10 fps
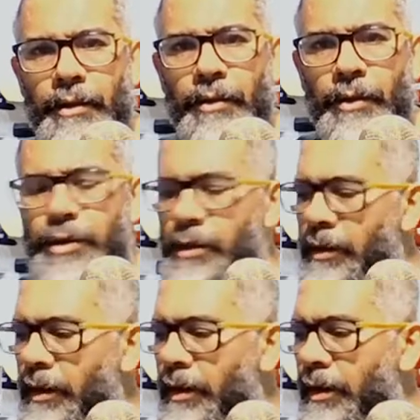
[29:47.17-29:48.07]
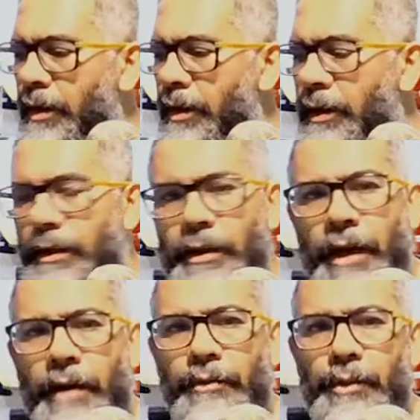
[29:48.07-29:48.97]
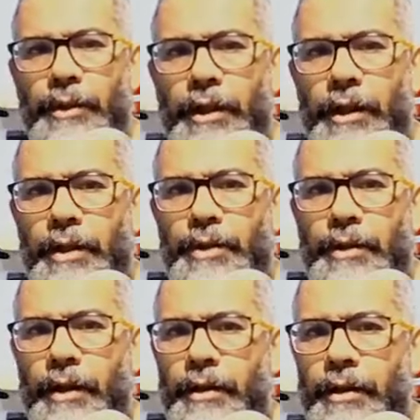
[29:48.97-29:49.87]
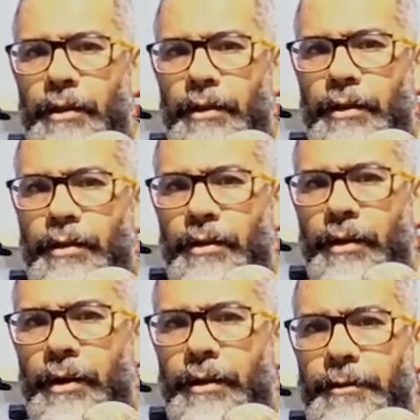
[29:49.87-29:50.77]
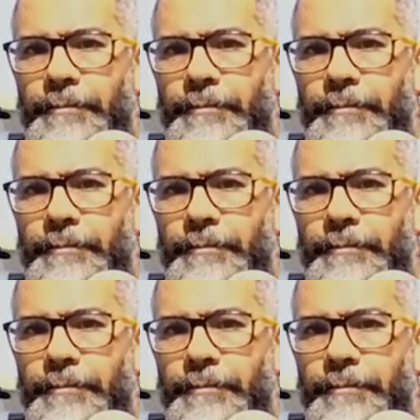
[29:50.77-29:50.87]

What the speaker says: originally down to the ground state. Okay,